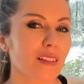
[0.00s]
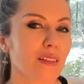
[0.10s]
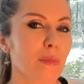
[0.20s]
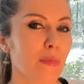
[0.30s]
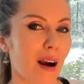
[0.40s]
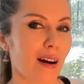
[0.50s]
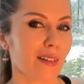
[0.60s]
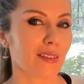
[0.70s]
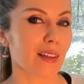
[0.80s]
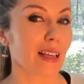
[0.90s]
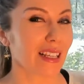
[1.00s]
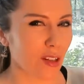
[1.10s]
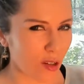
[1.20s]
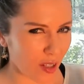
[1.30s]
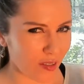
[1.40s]
the path,
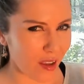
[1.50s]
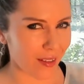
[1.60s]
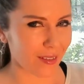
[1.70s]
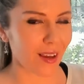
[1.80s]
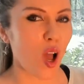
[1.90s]
not yet,